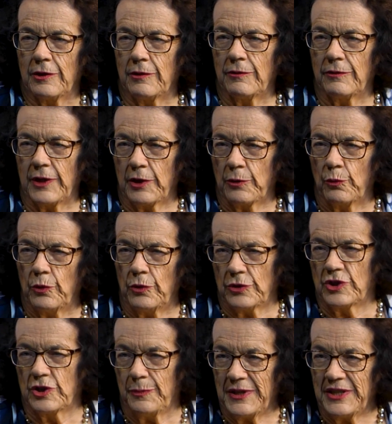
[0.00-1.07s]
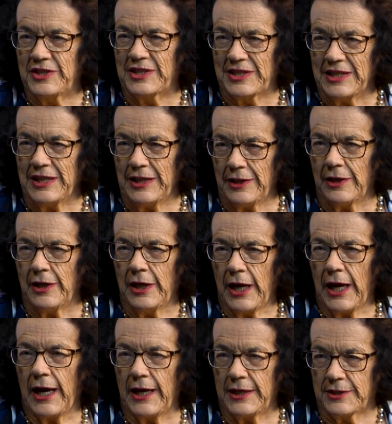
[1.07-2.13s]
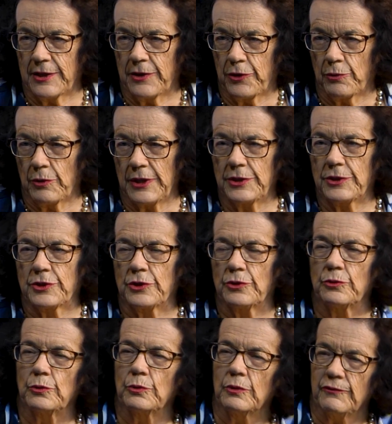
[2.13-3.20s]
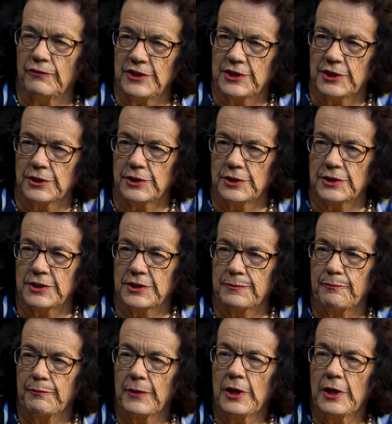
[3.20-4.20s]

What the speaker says: they weren't to be seen as a threat to visitors.